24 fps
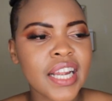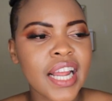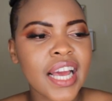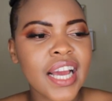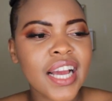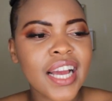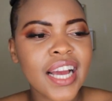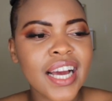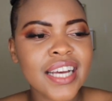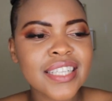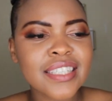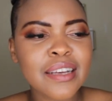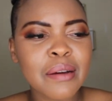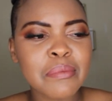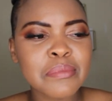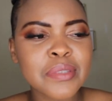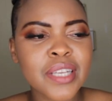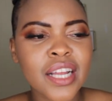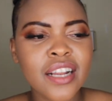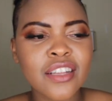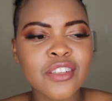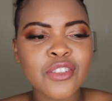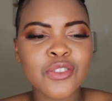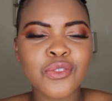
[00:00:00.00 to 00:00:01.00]
Like, guys, I'm
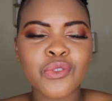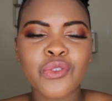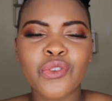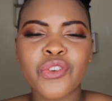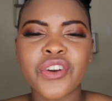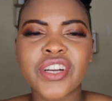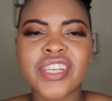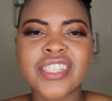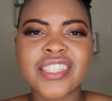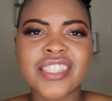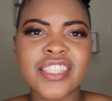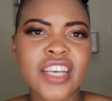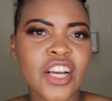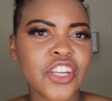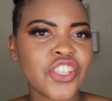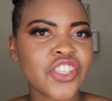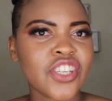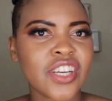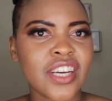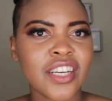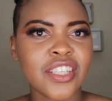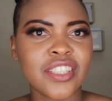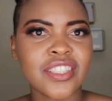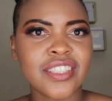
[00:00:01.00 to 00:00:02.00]
telling the story in such
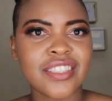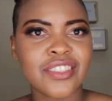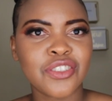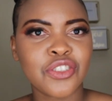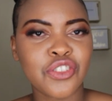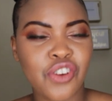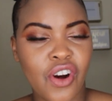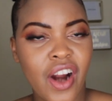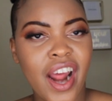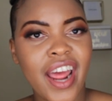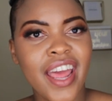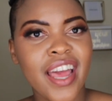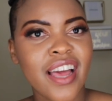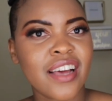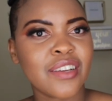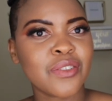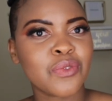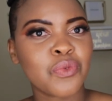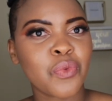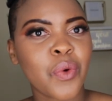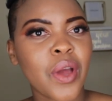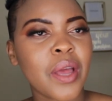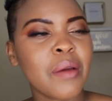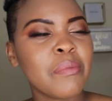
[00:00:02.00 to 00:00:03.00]
a dry
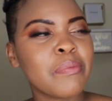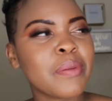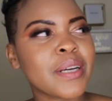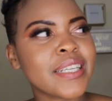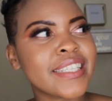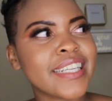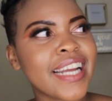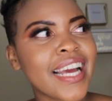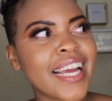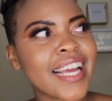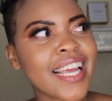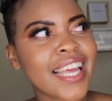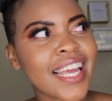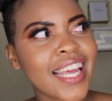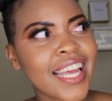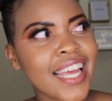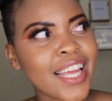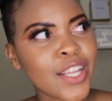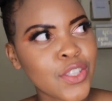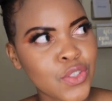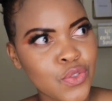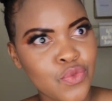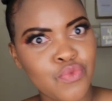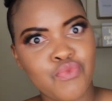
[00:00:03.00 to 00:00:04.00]
ass way, but like,
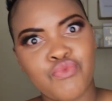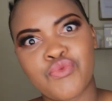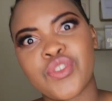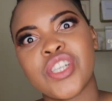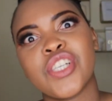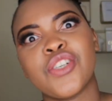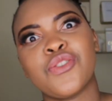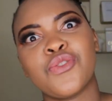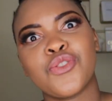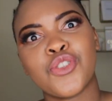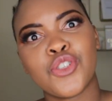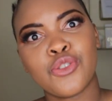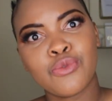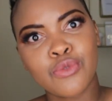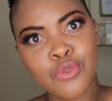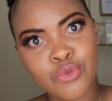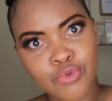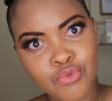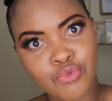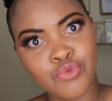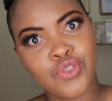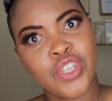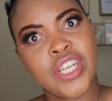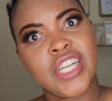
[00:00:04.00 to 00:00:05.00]
it's real. She was
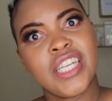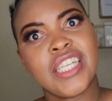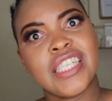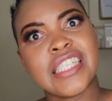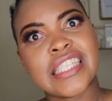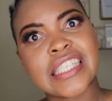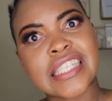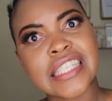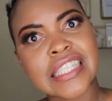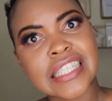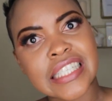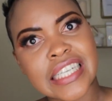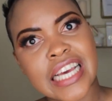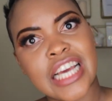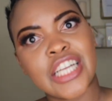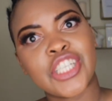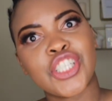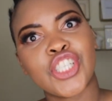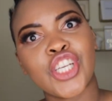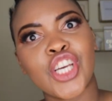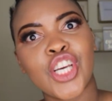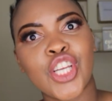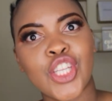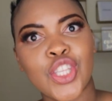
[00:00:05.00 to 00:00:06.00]
really
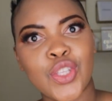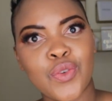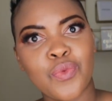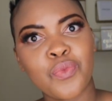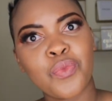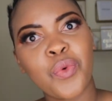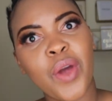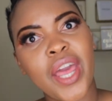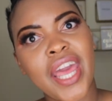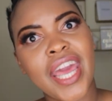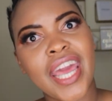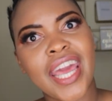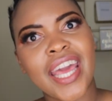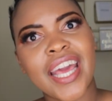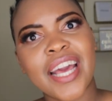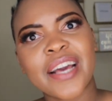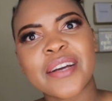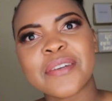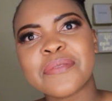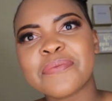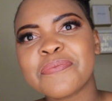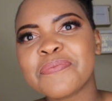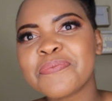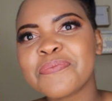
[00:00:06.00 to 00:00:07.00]
snatching the wig.